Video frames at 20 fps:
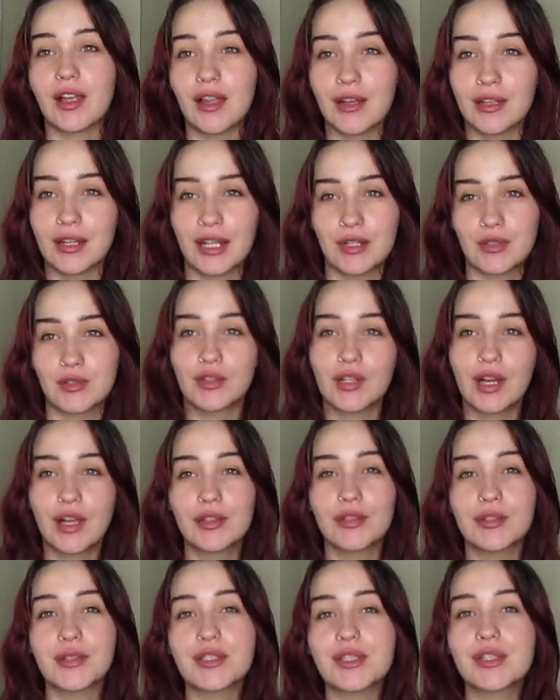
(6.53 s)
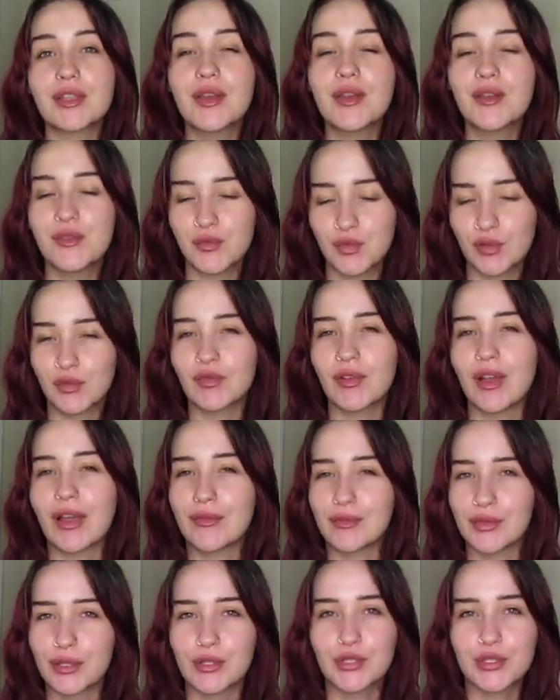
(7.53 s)
unnatural colors for
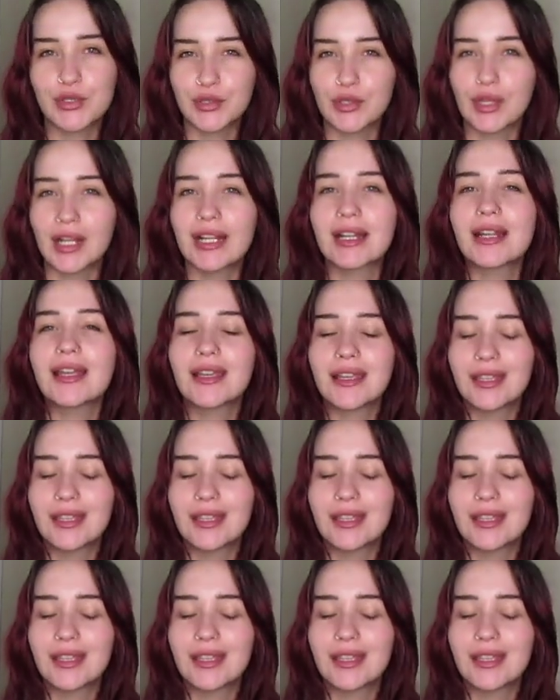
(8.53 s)
5 years straight.